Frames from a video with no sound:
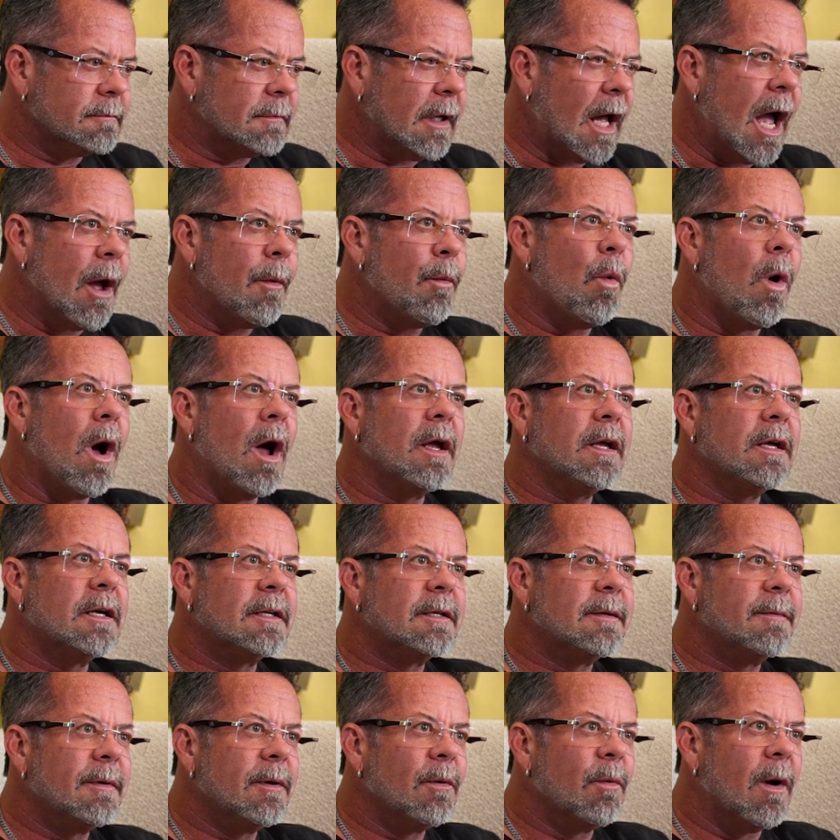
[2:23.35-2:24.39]
I want you
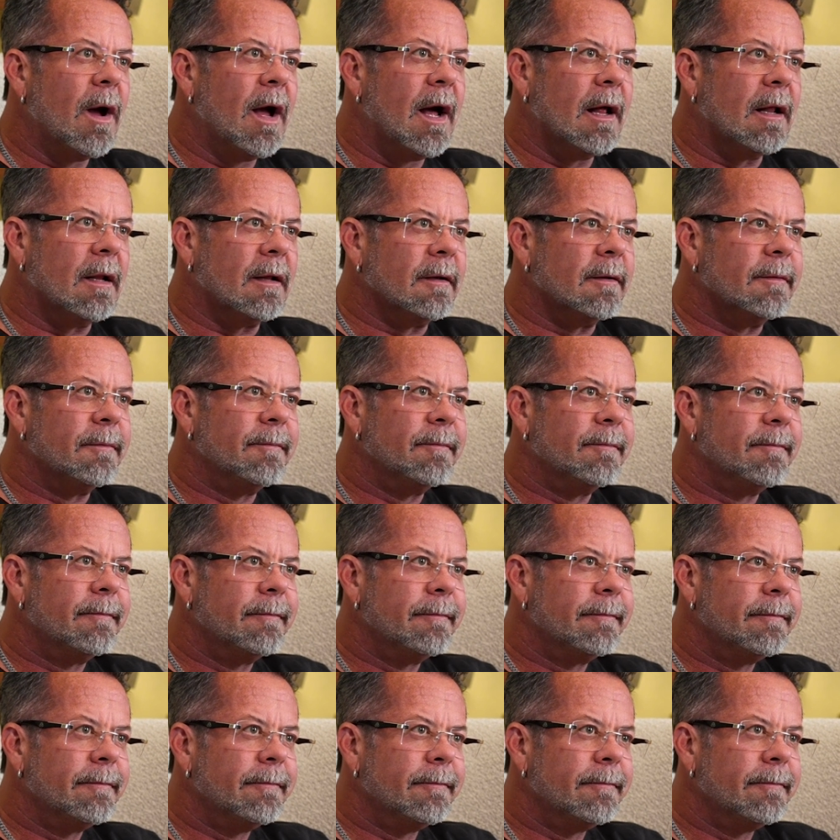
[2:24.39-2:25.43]
to be well.
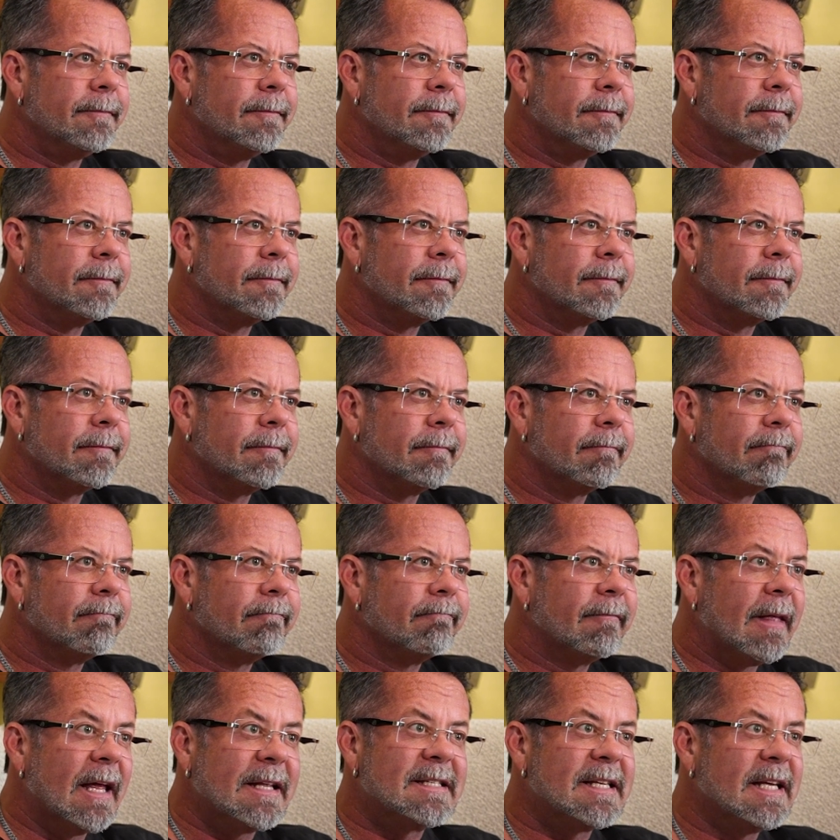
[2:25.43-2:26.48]

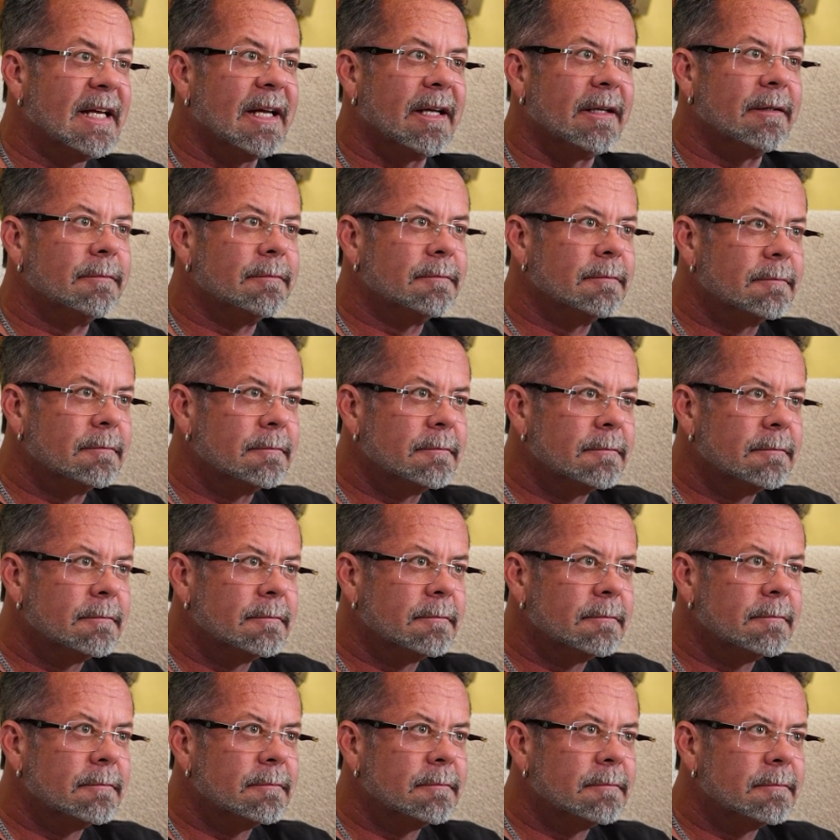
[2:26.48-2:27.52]
That's it.
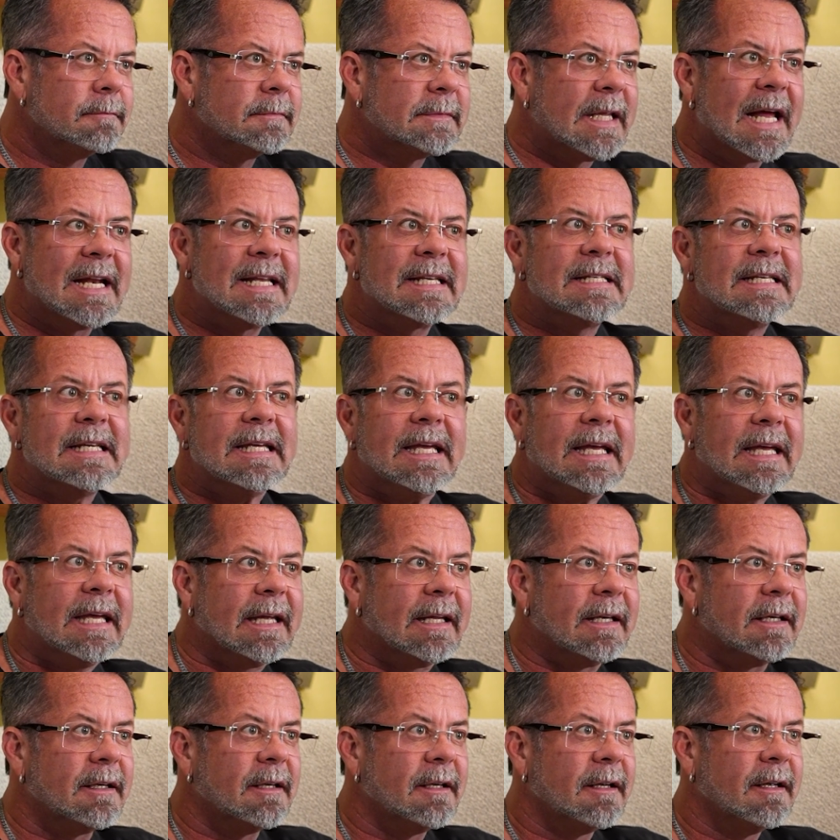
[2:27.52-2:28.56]
That is
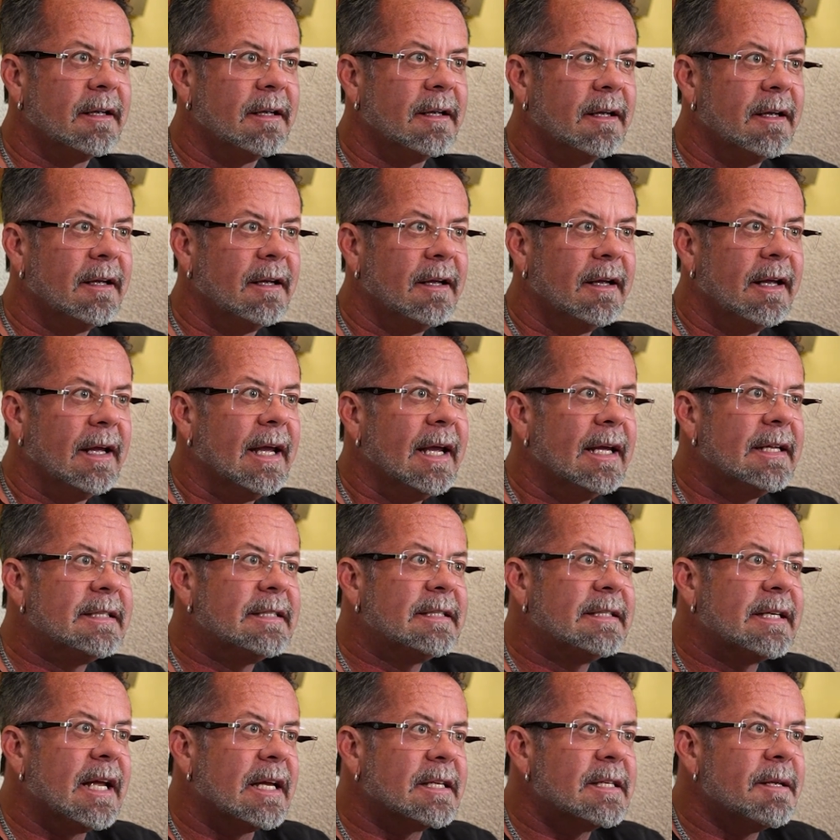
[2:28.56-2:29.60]
it.
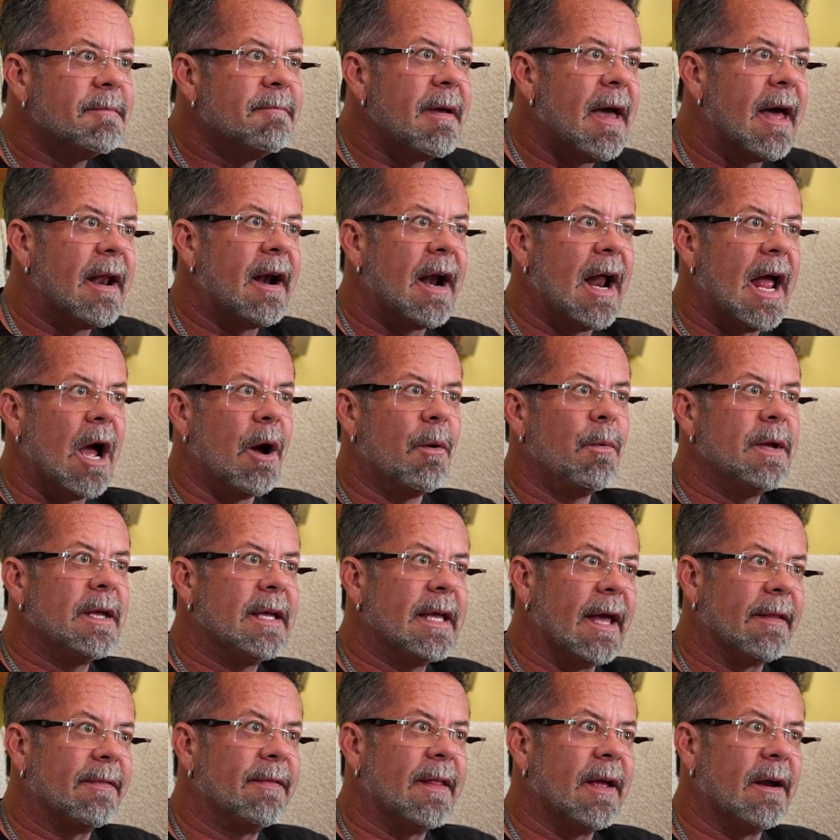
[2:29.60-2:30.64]
It doesn't matter how we
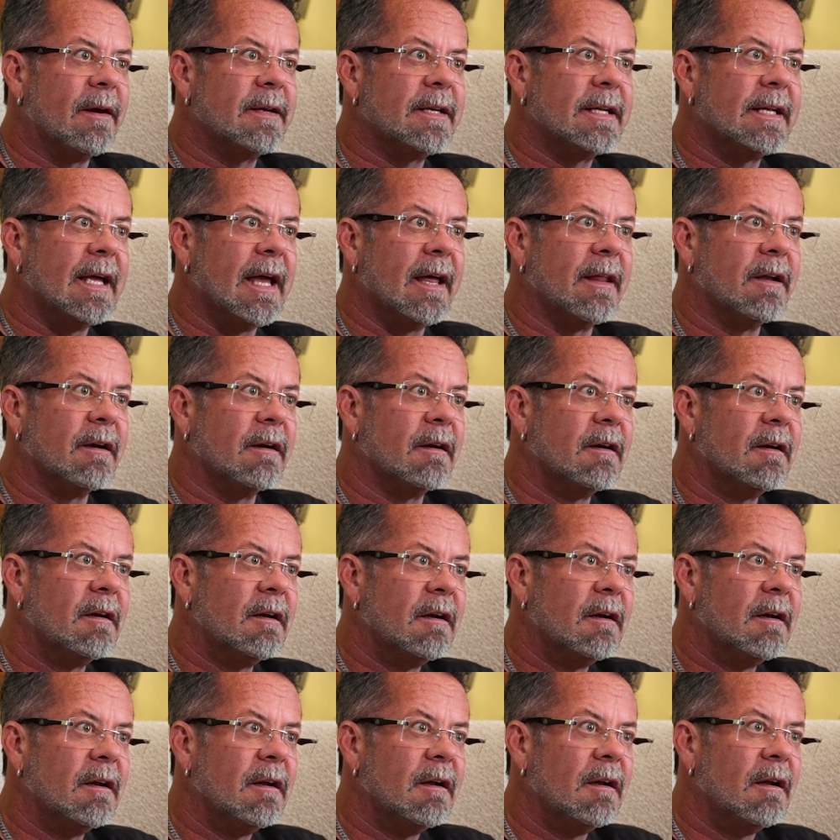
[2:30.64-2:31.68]
get there together,
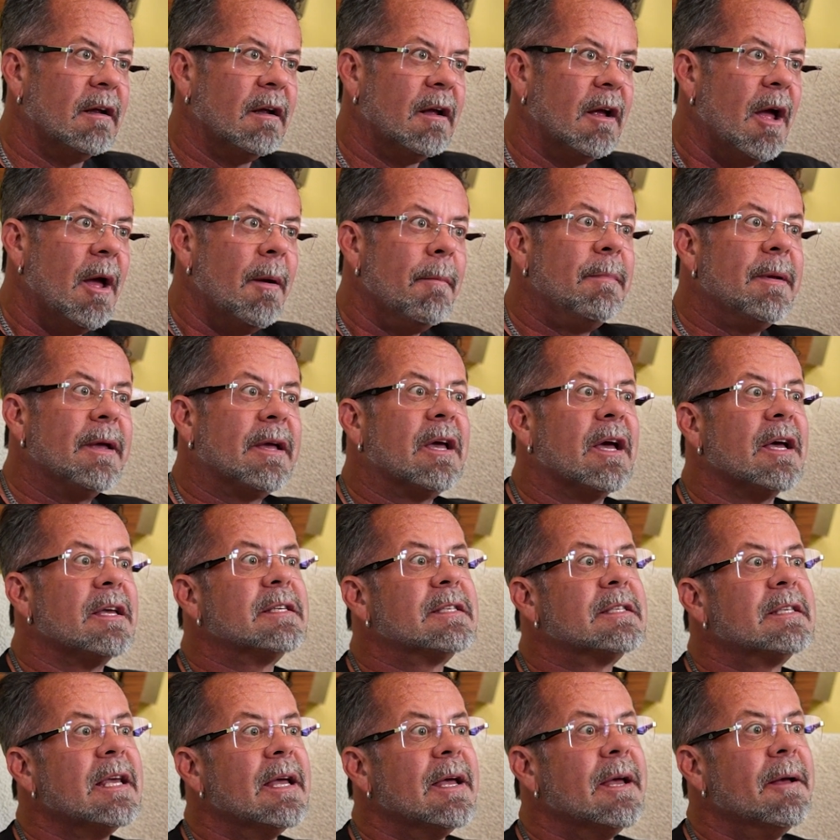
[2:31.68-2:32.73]

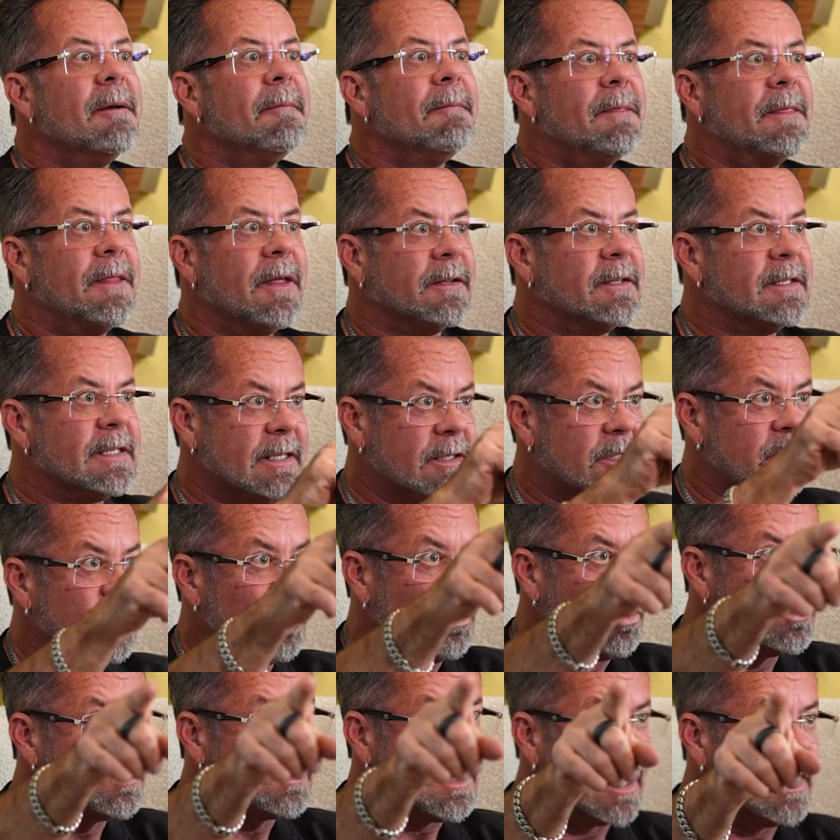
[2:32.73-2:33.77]
because the
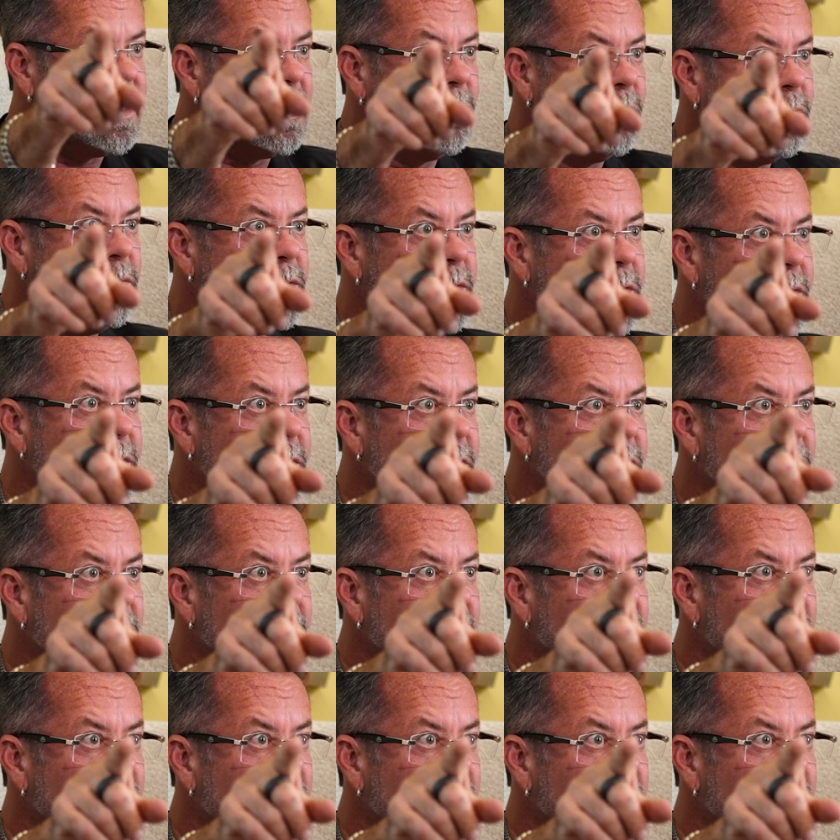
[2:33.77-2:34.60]
tools I use